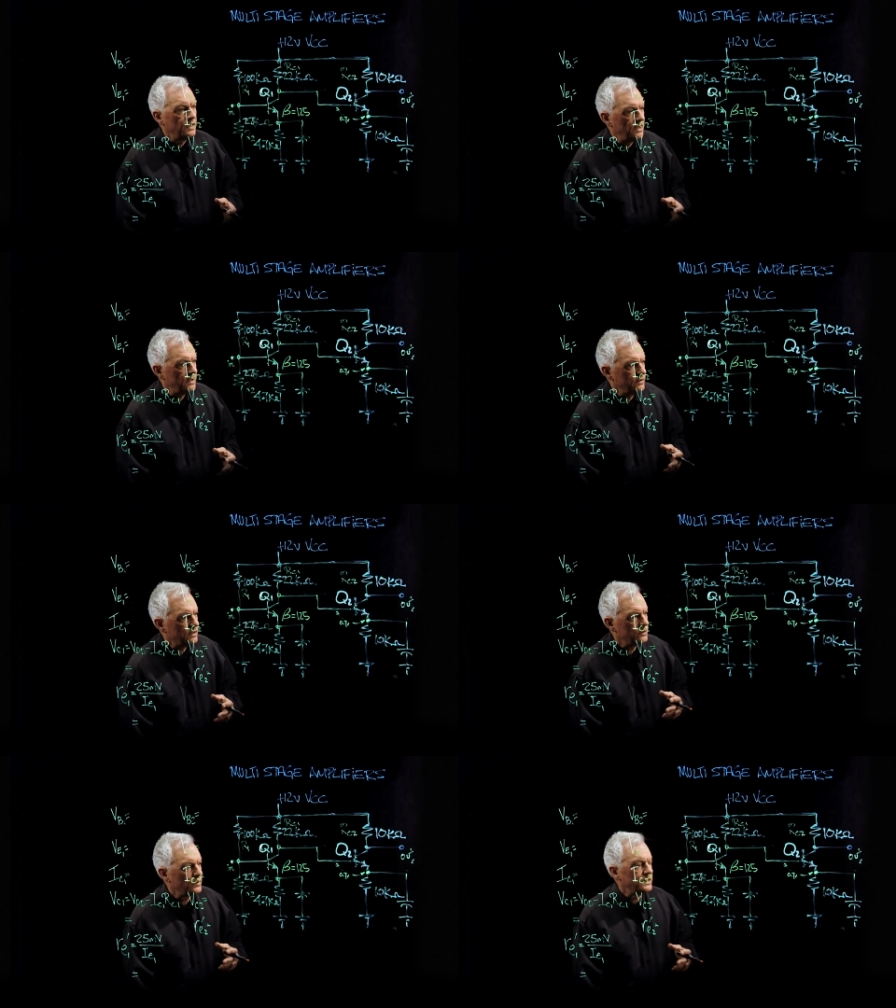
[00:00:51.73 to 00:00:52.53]
and the
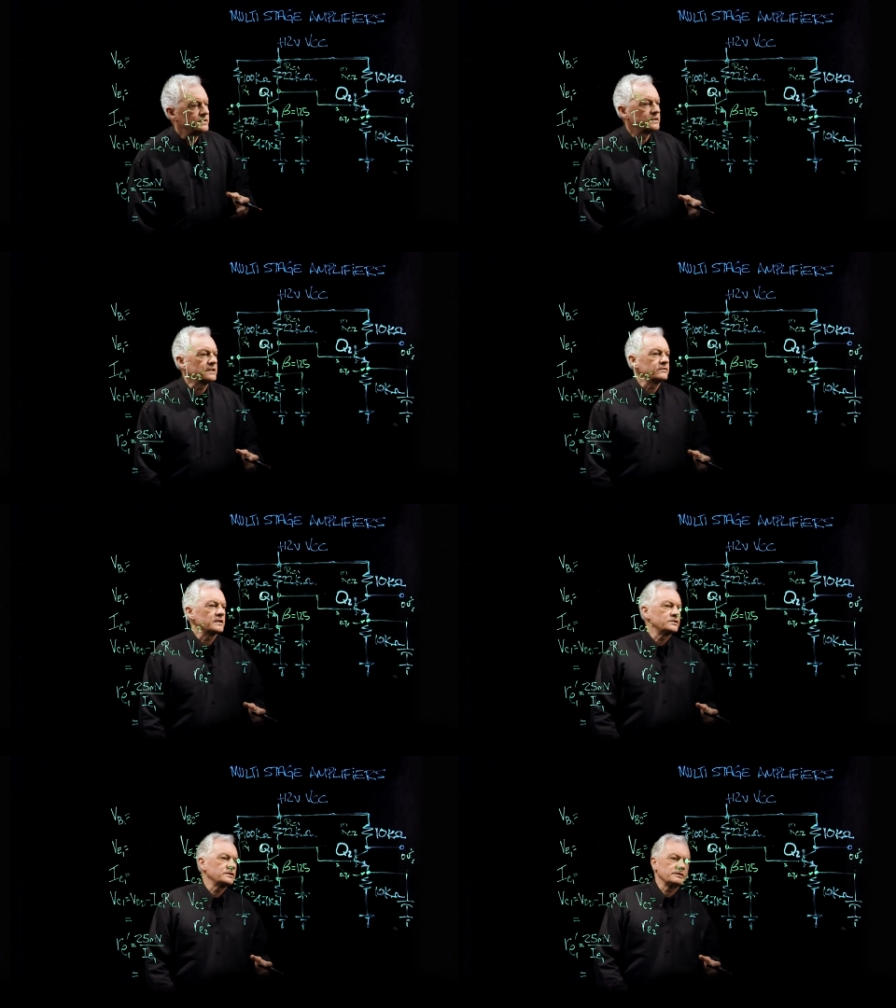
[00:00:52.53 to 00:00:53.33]
other one to give
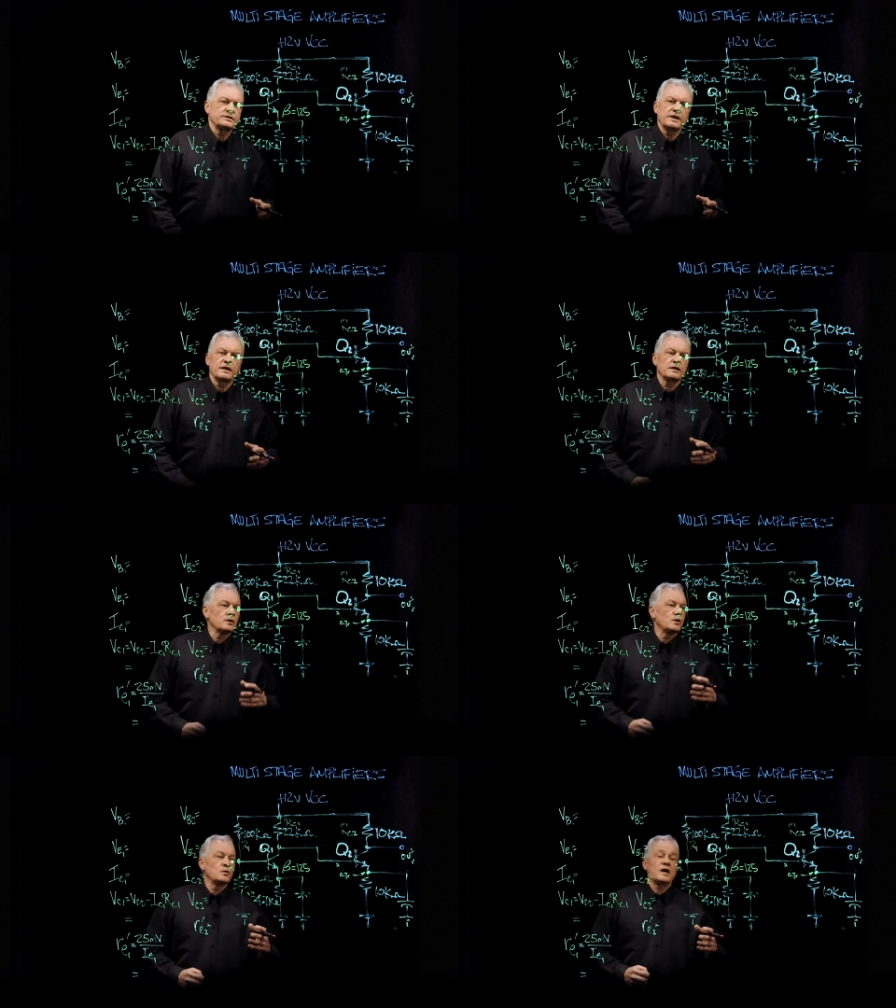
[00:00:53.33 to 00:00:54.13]
us, say,
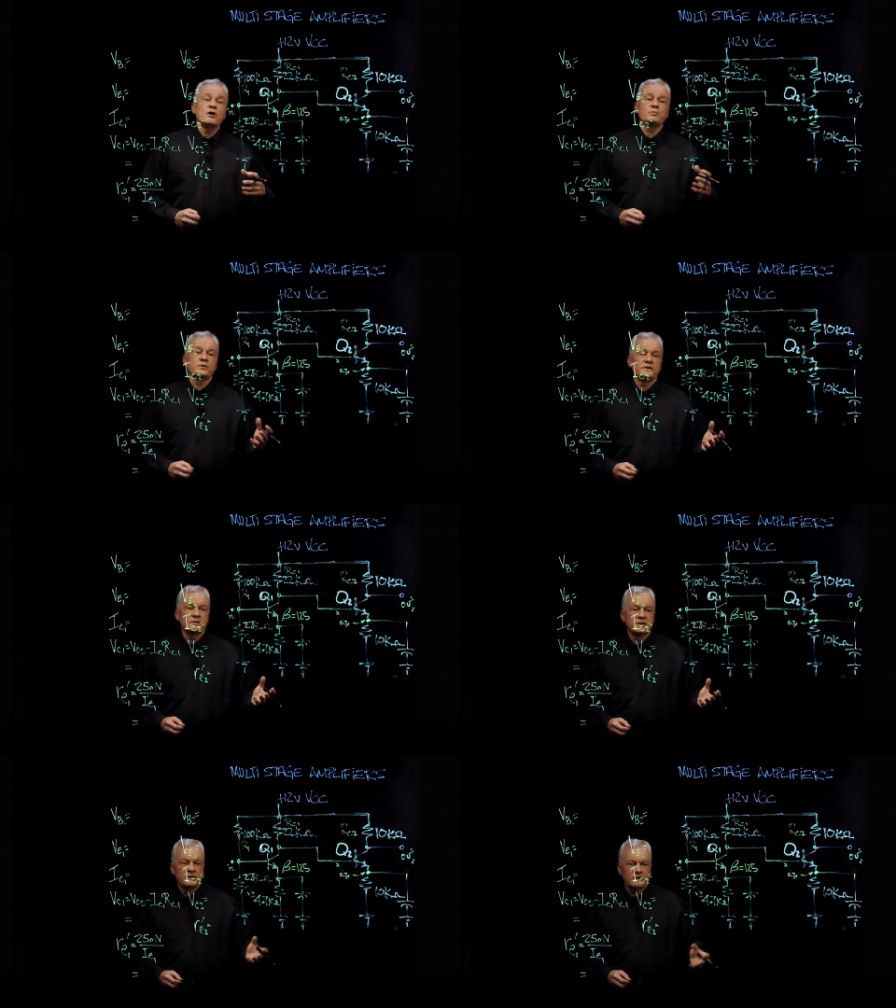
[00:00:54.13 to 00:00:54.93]
low
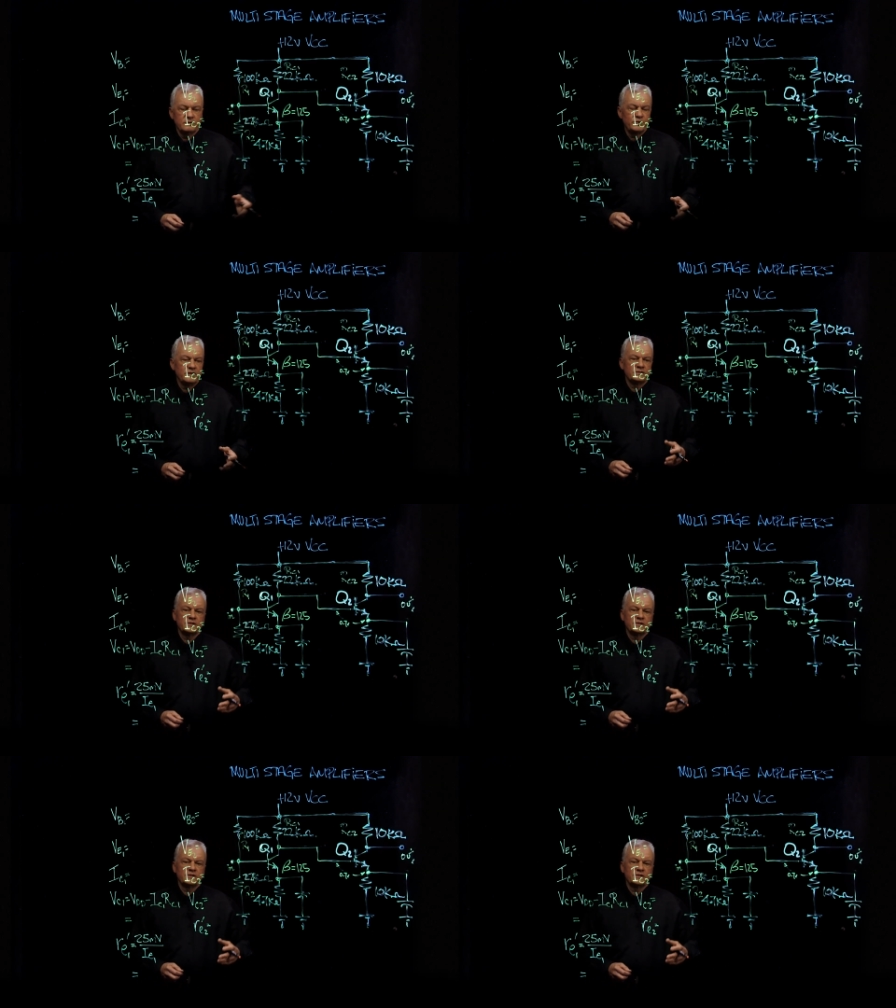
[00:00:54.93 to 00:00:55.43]
output impedance.